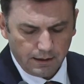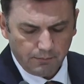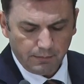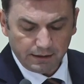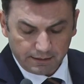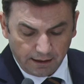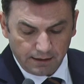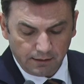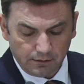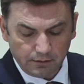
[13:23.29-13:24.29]

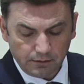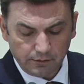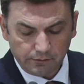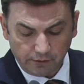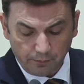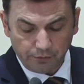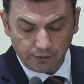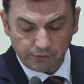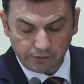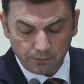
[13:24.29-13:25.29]
Maintaining something
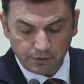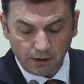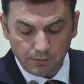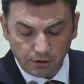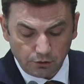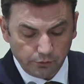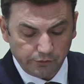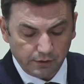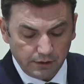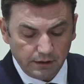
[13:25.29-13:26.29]
sometimes includes
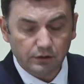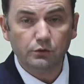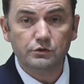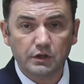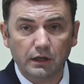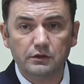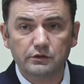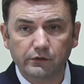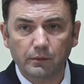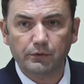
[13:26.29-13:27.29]
the need to change
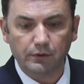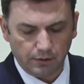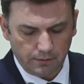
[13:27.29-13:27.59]
something.